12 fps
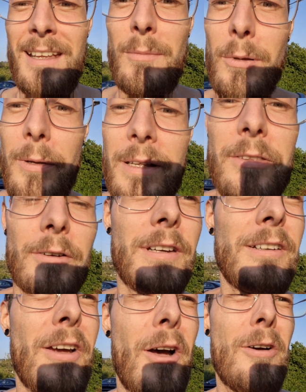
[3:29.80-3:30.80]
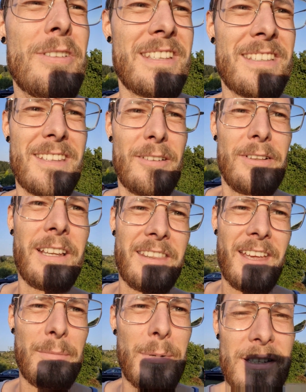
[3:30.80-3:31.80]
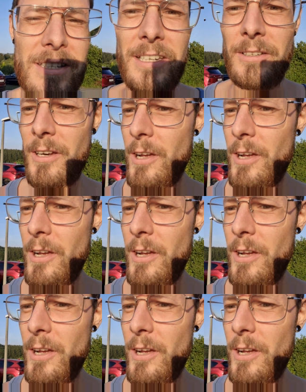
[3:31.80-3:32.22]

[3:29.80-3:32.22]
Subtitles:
blowing through your nose and stuff like that, pinching your